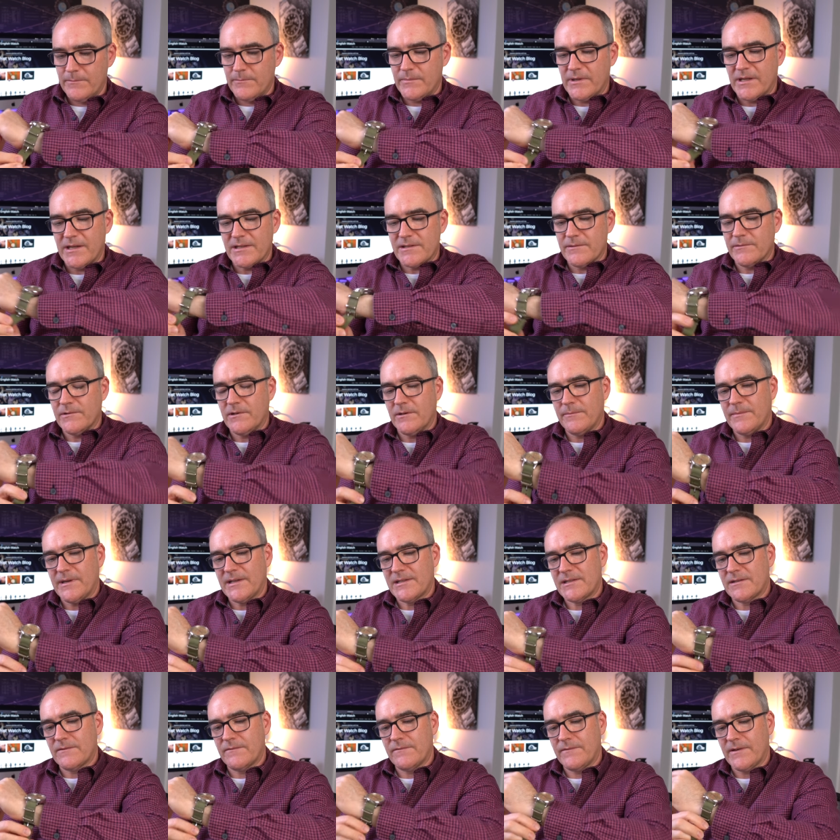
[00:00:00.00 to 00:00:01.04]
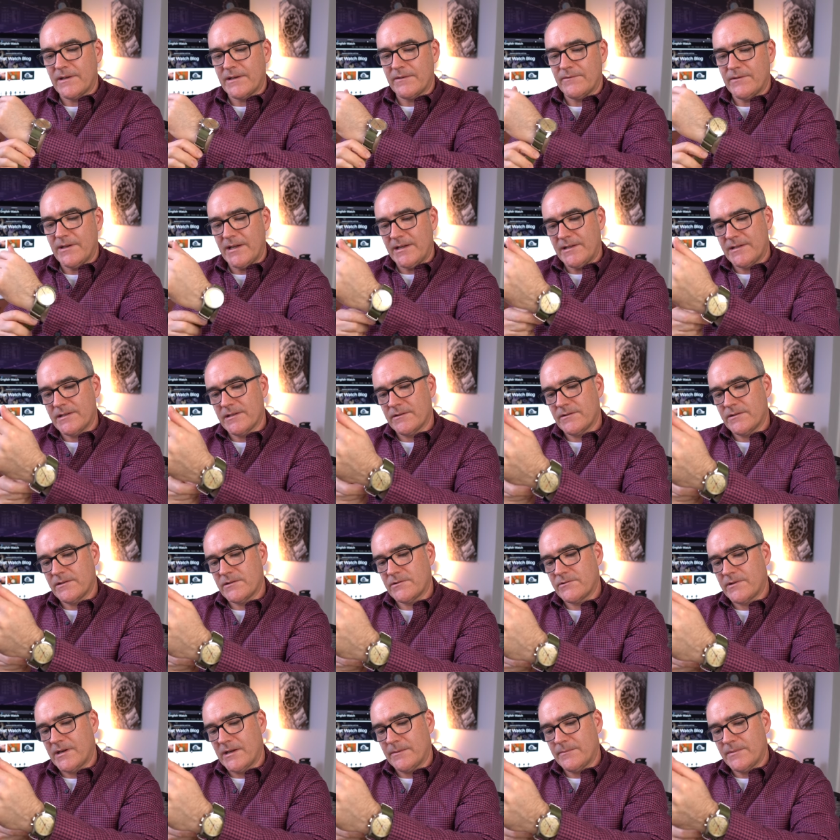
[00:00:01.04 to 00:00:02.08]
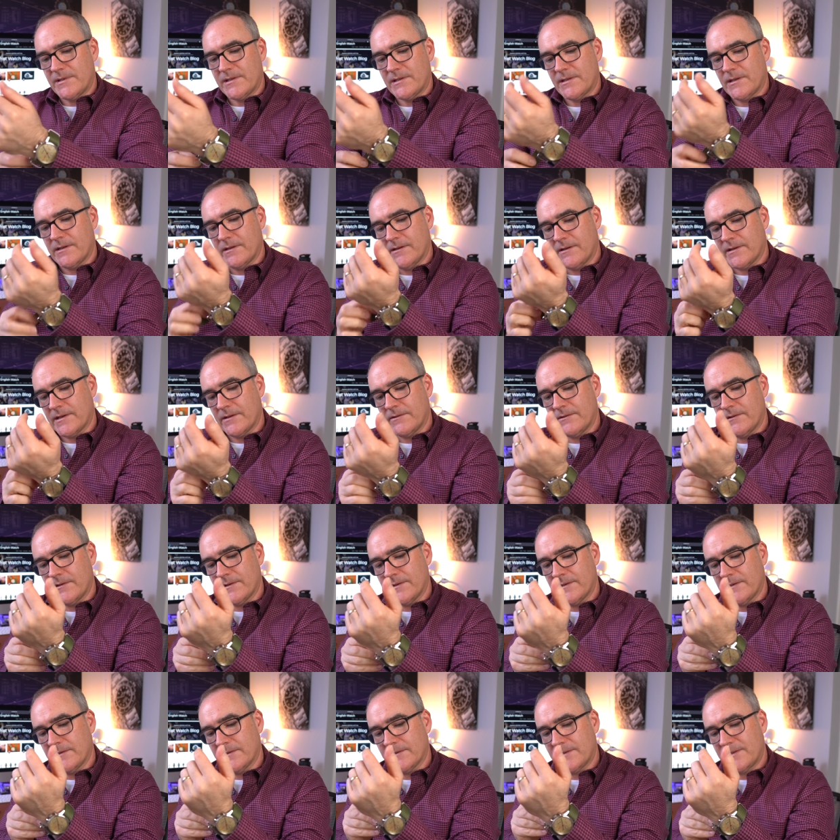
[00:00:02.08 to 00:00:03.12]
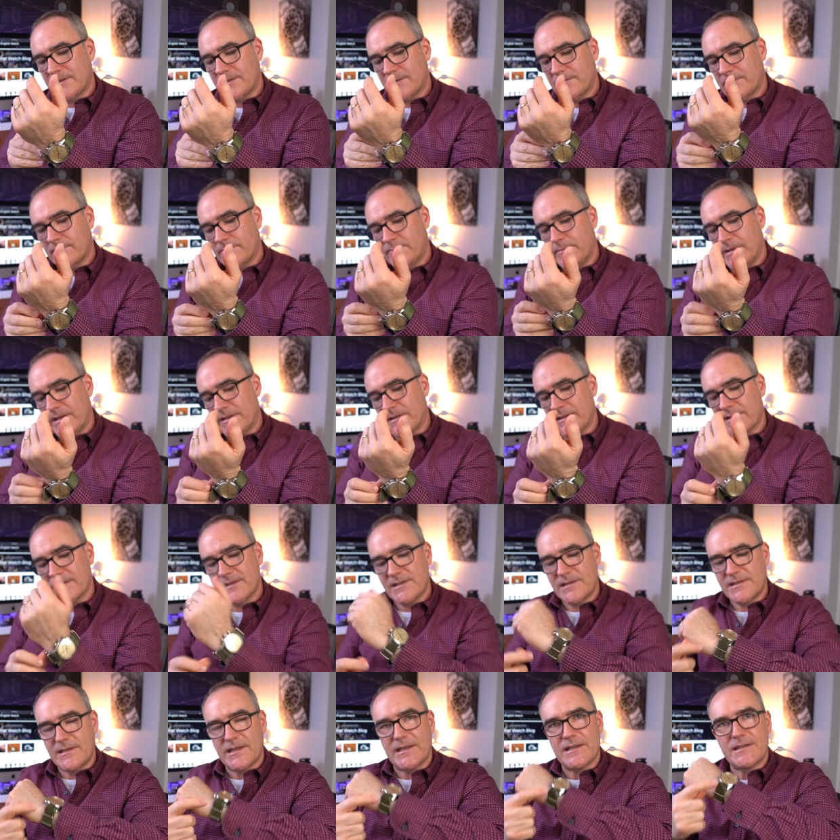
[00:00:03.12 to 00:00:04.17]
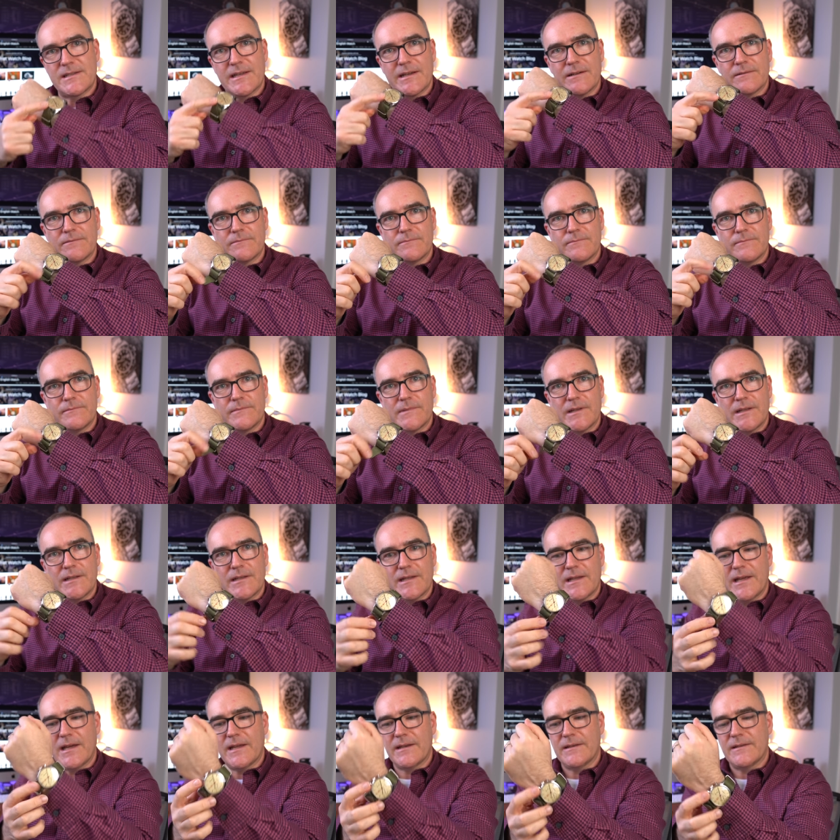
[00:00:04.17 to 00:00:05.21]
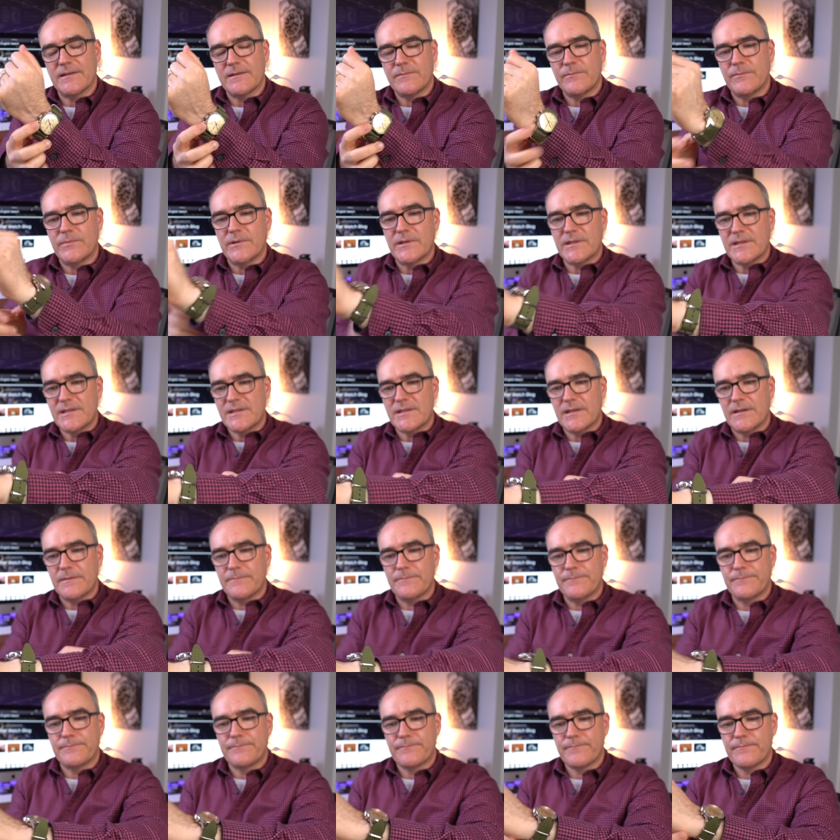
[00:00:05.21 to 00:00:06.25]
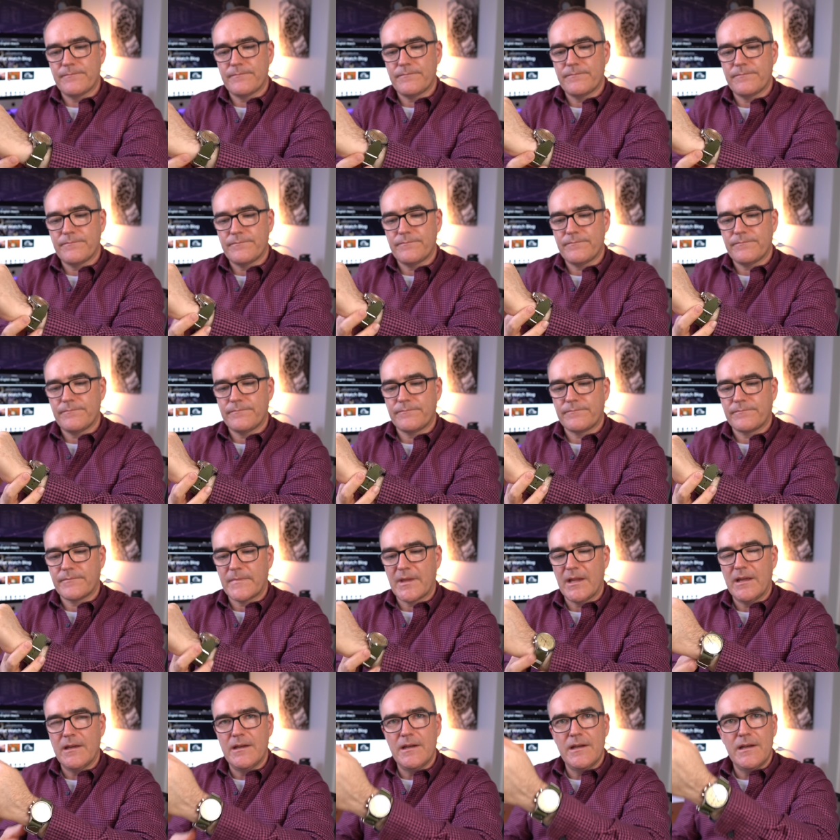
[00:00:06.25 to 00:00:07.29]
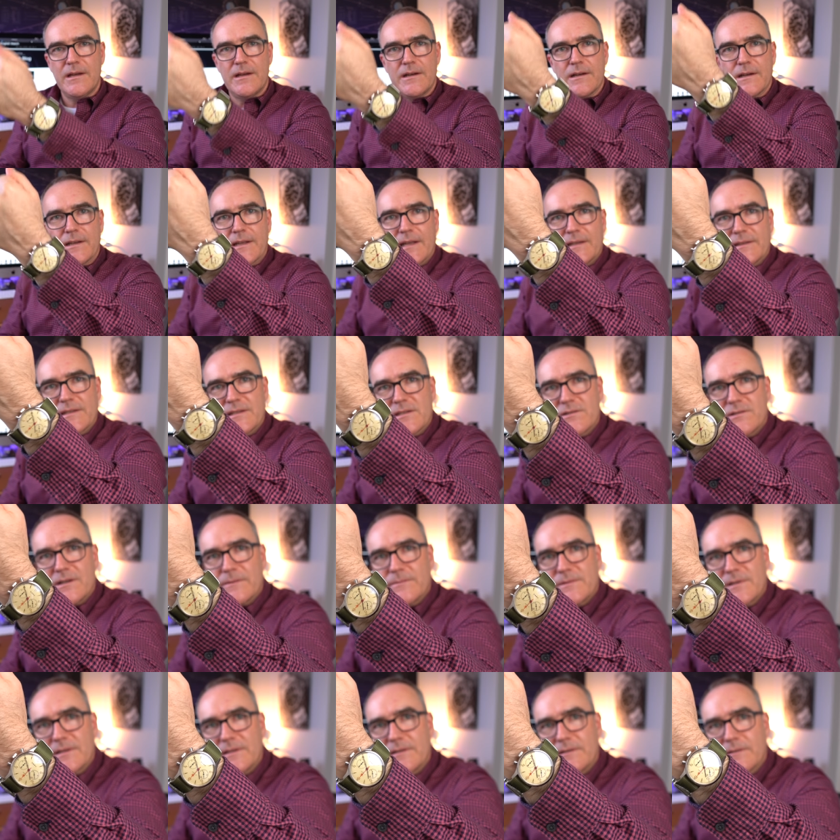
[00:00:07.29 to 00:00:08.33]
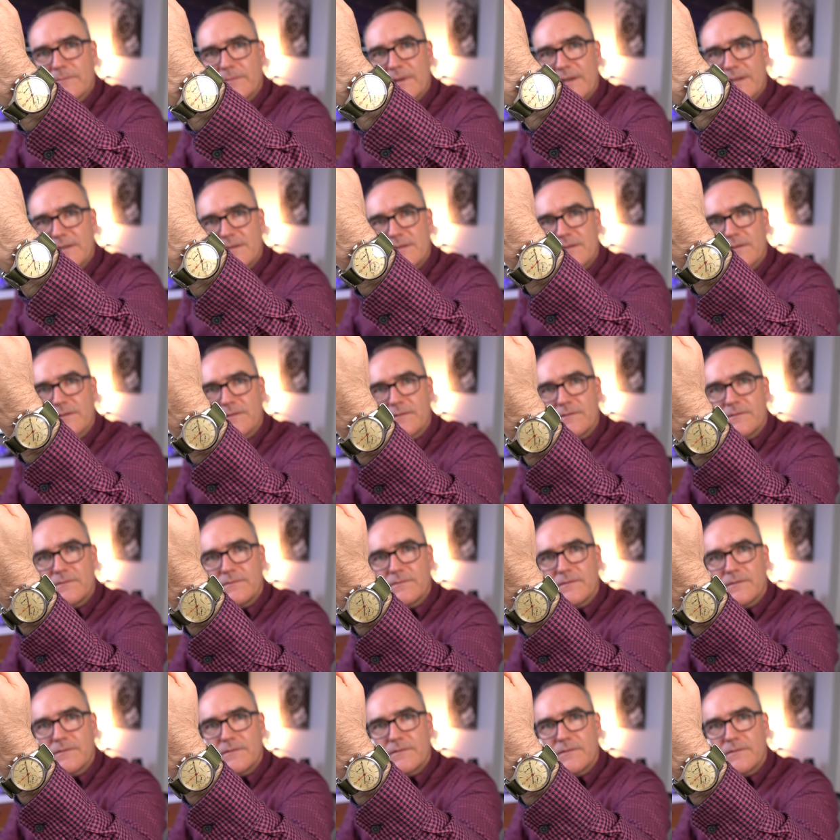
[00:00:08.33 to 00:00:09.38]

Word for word: because I'm not a massive fan of NATO straps. Uh, I don't like the little bit that sticks out at the end. But um, and again, the strap's a little bit too